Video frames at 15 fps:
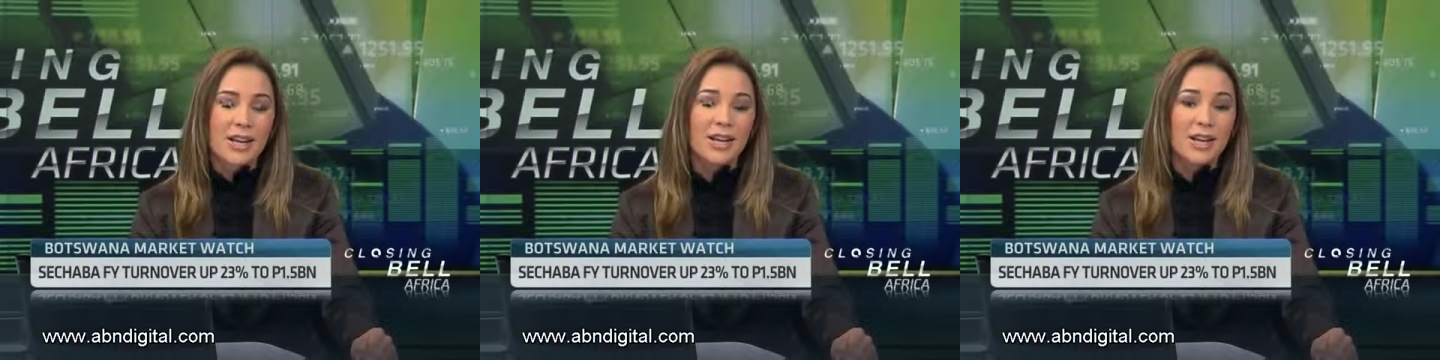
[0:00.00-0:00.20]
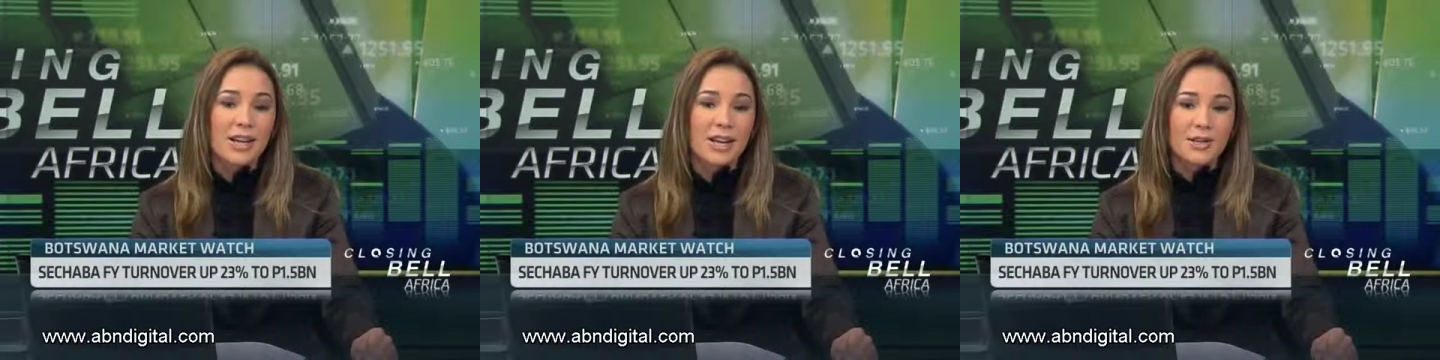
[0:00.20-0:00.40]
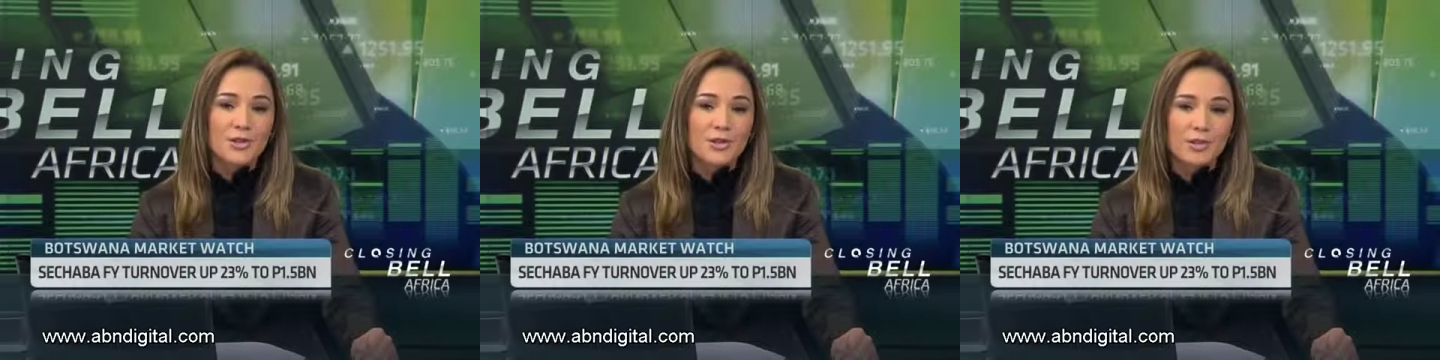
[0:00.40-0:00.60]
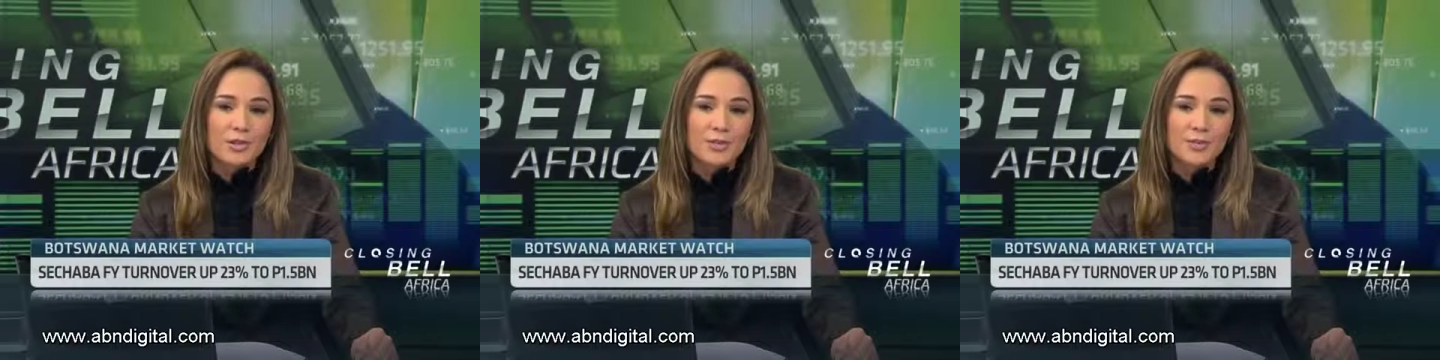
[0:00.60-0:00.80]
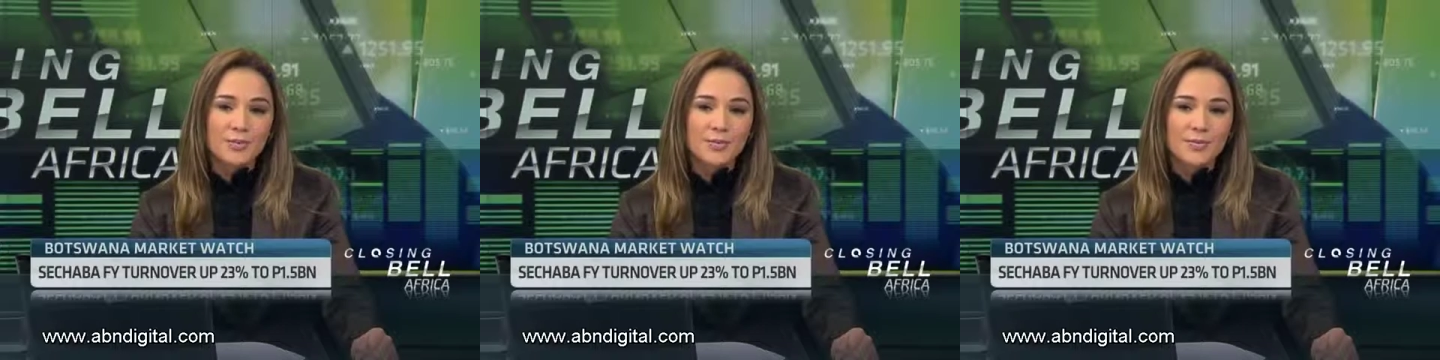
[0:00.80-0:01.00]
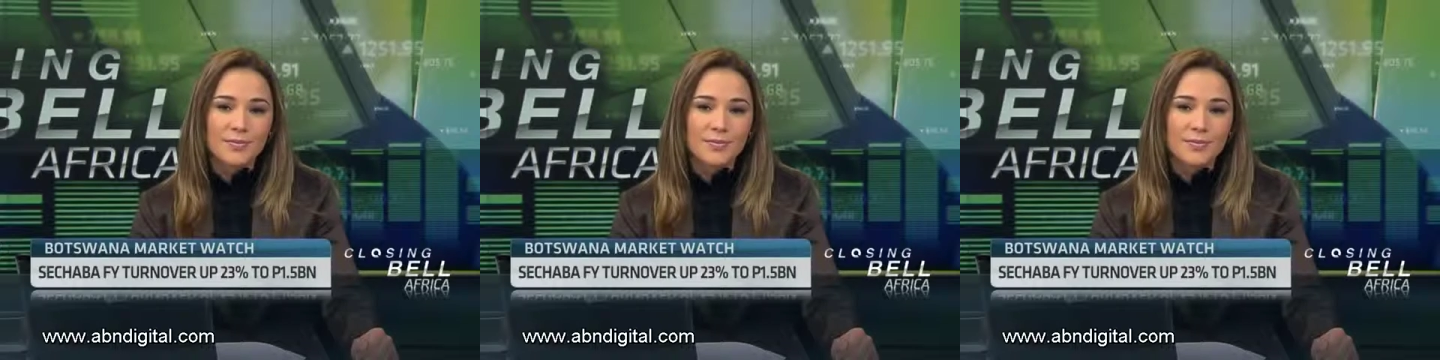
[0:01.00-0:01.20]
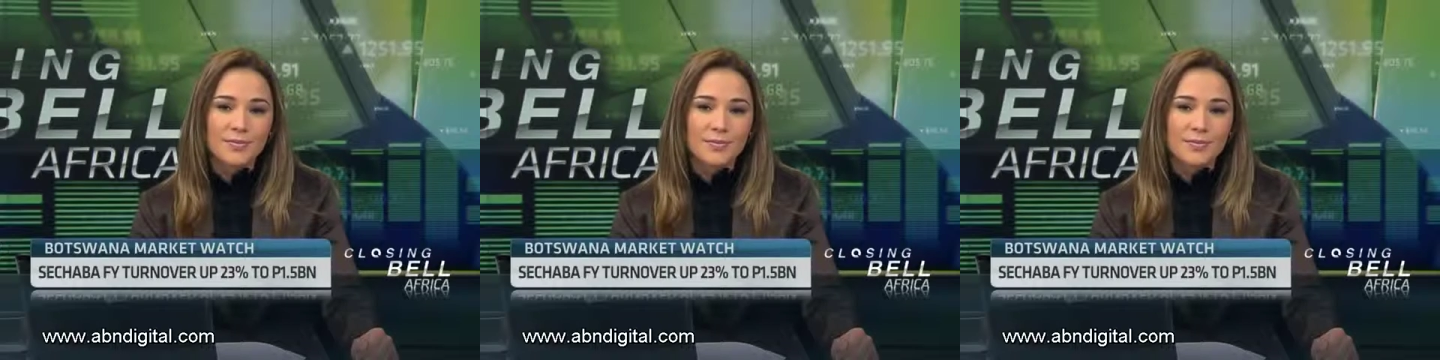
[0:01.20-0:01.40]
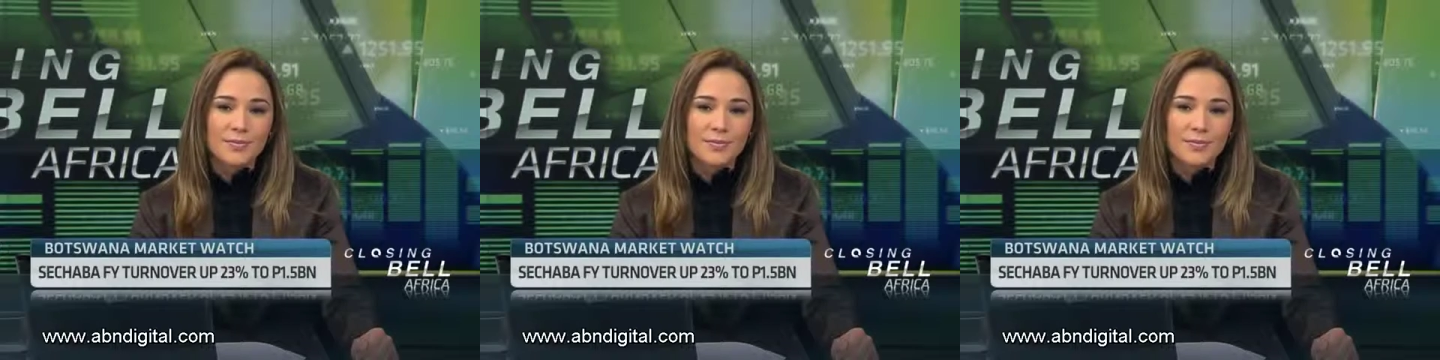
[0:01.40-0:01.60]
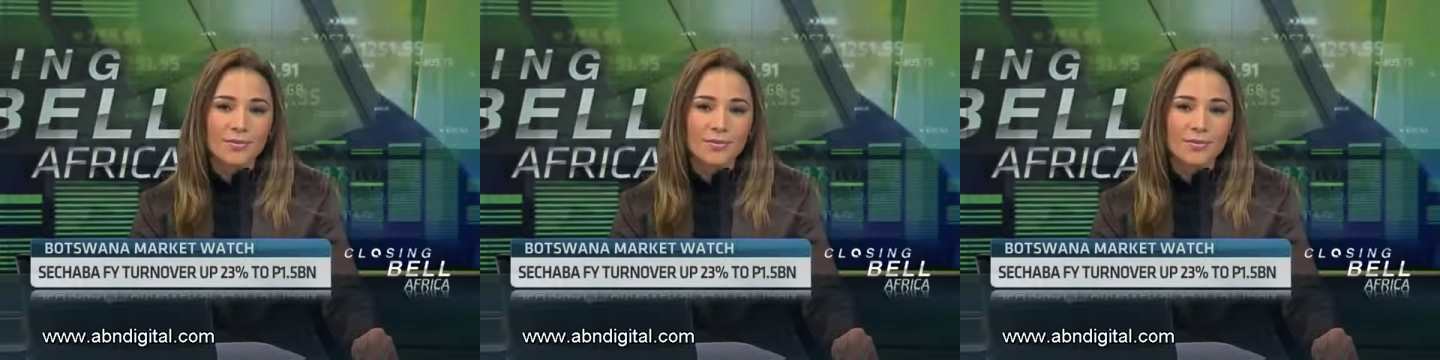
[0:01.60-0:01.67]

regulation? We do